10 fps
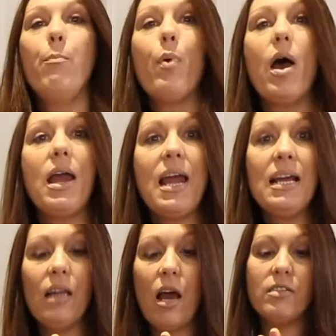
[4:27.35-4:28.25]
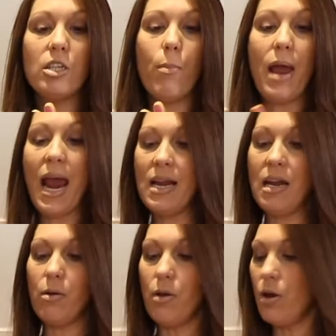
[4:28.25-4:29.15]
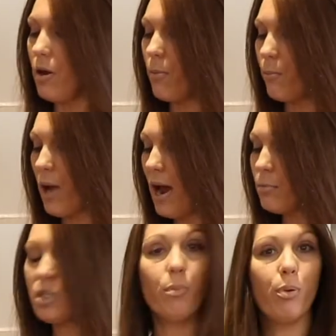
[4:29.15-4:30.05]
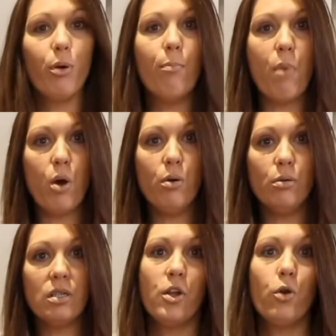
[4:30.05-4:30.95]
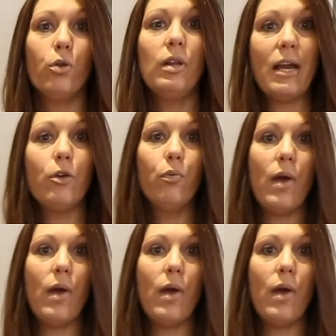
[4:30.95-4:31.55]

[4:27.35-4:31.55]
But he loves them, and it helps to promote your letter